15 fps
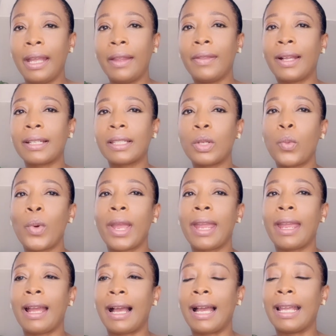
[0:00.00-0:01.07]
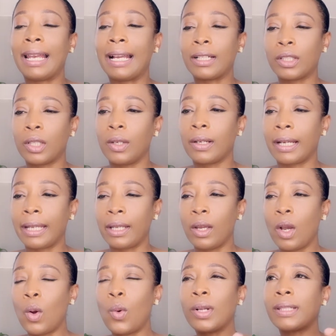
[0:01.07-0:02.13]
That's the way I like to look at it.
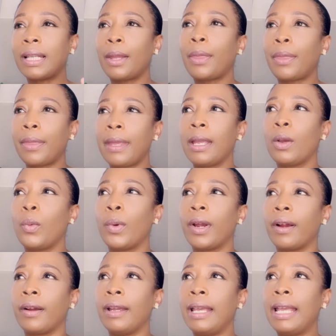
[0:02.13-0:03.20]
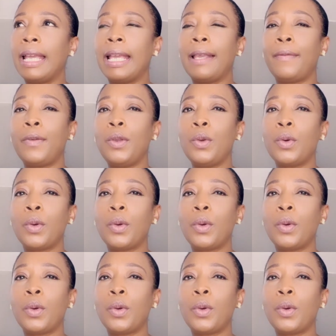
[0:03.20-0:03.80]
What's that thing where if